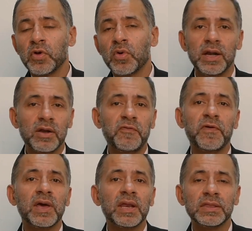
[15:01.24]
you
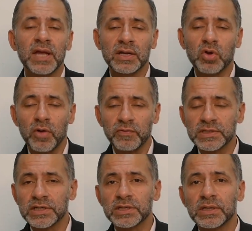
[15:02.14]
interfere in that
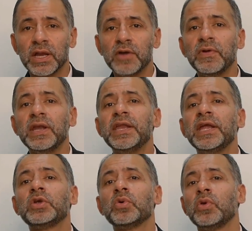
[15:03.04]
conversation, it will
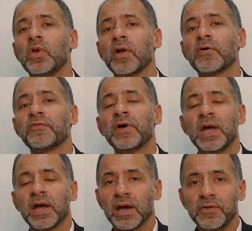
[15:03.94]
lead to a lot of
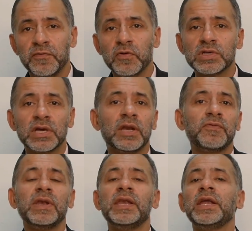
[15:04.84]
confusion, it
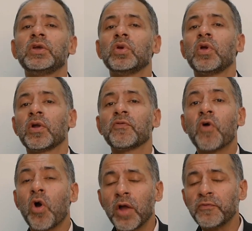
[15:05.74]
will lead to a lot
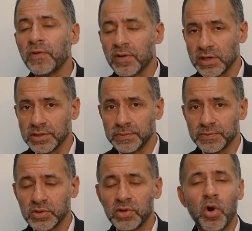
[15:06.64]
of confrontation.
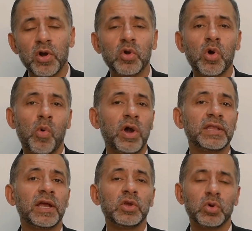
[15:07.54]
So in order to avoid
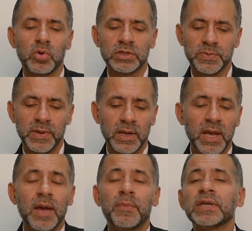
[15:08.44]
that, you don't speak.
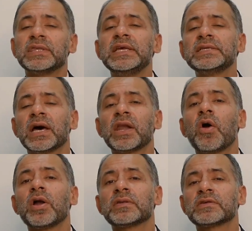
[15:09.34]
But these are
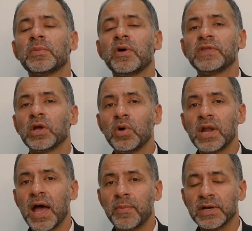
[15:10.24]
not some of the good
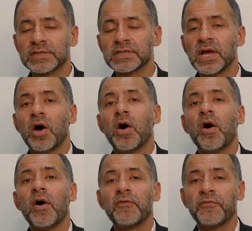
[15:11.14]
habits
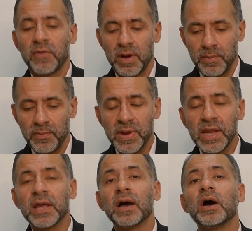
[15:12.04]
of
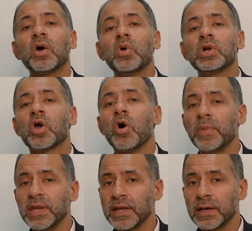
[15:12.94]
being a good
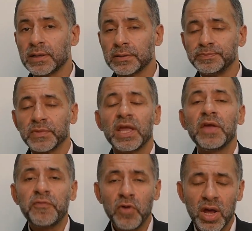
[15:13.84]
communicator.
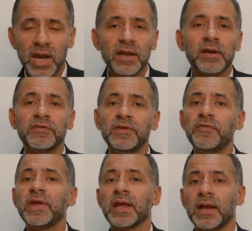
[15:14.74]
If you are at a
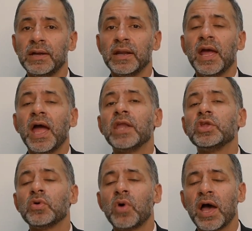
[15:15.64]
receiving end and
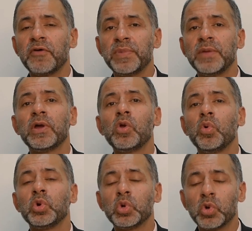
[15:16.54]
you have people
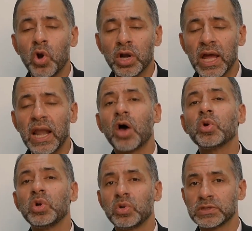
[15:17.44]
who do not allow
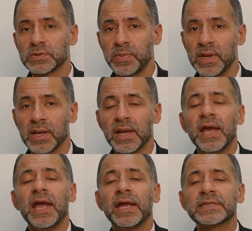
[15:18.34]
you to speak,
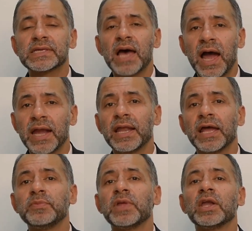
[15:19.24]
it's high
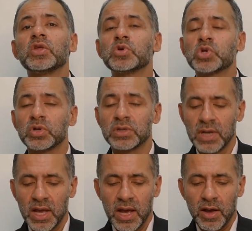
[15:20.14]
time that you should
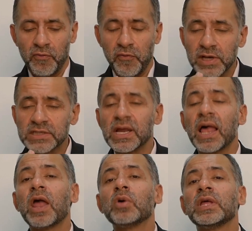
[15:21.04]
first
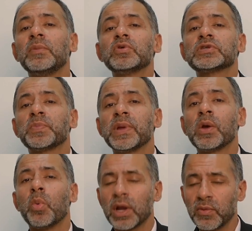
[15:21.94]
allow them to
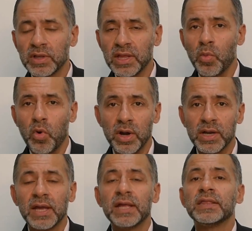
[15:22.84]
speak whatever they
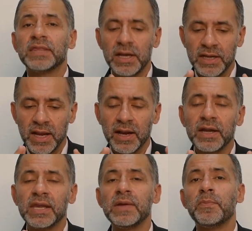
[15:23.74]
want, then take a
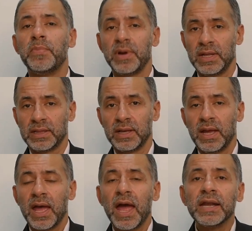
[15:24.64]
deep breath,
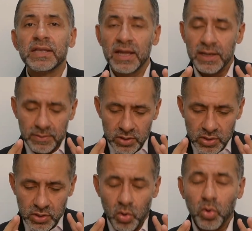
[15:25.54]
and then
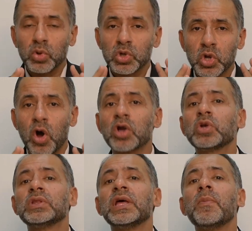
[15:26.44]
you talk
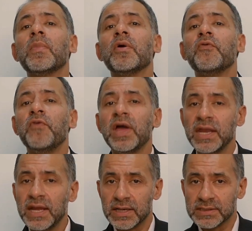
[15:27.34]
to them
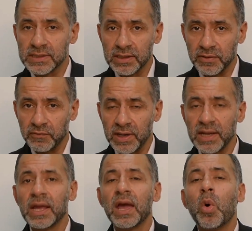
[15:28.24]
very
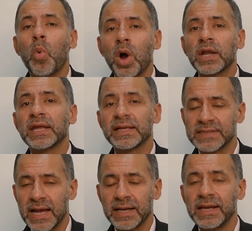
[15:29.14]
assertively what
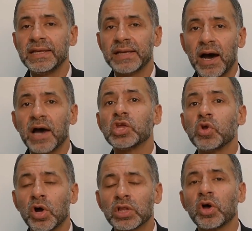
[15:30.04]
exactly are
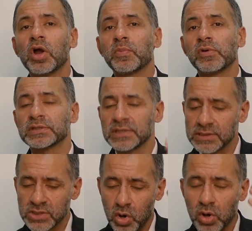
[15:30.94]
your thought
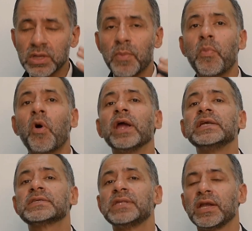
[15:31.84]
process or the
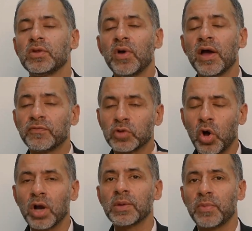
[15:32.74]
points that you have
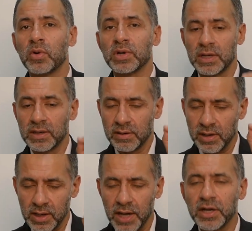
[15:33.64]
thought about it
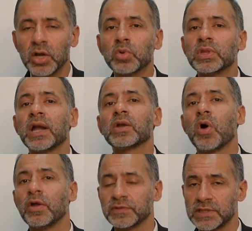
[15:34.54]
related to that
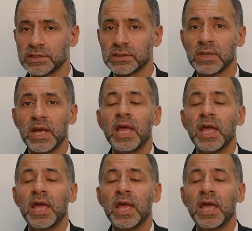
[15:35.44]
conversation.